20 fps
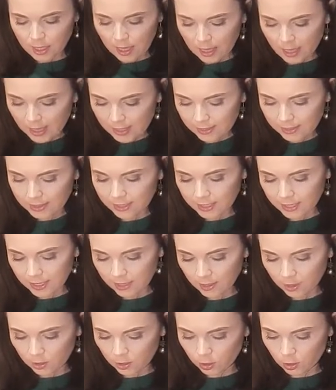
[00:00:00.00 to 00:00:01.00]

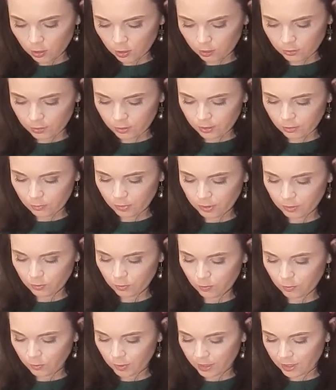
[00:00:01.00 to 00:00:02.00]
until golden. But
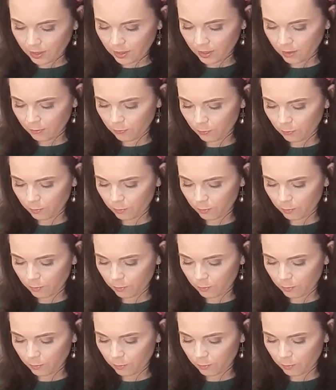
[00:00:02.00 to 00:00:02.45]
be careful,